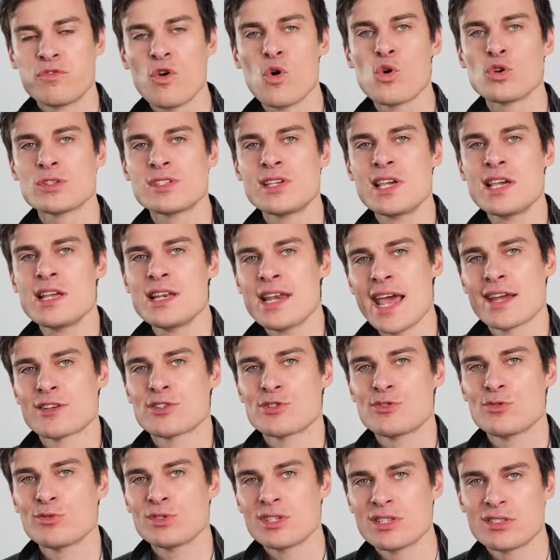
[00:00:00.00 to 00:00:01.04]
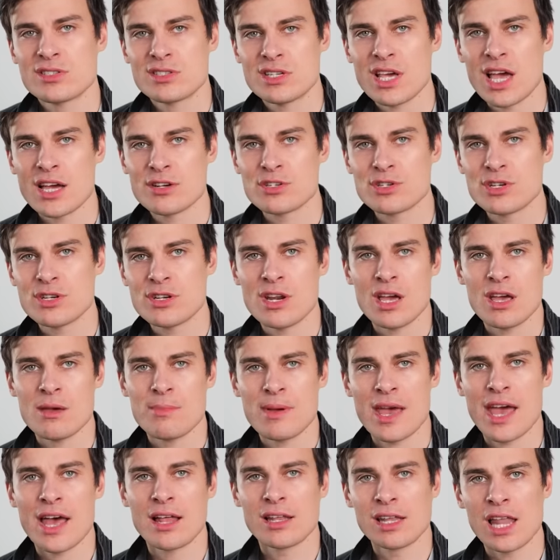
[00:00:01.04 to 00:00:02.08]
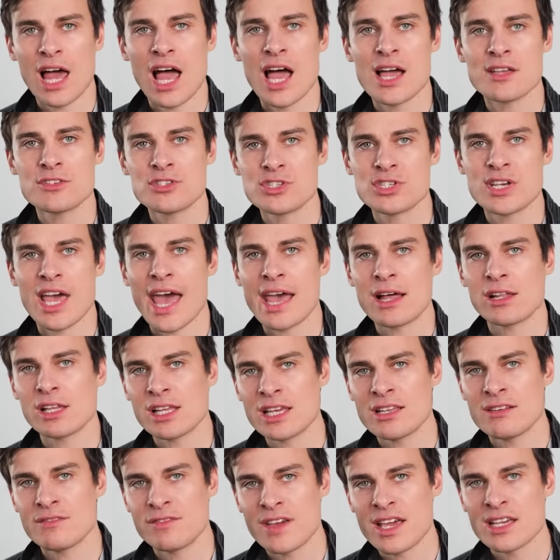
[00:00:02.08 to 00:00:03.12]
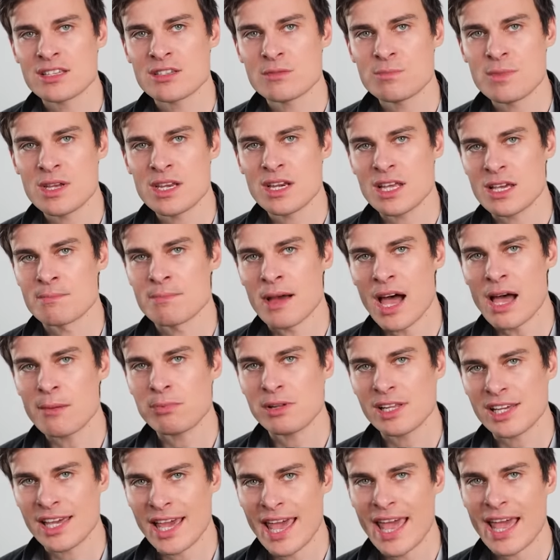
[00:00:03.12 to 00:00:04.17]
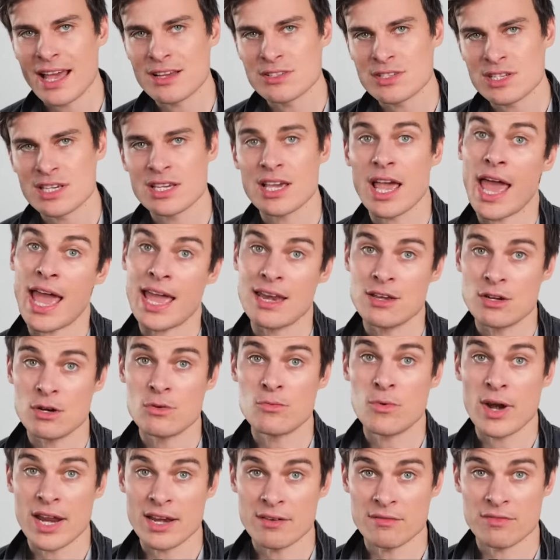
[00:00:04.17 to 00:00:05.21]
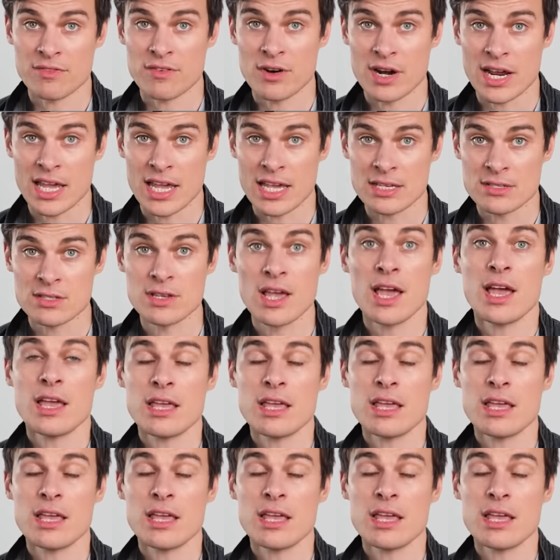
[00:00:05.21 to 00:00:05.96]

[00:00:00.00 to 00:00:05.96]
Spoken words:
forcing national discussion about large-scale investment in public housing and a rent freeze.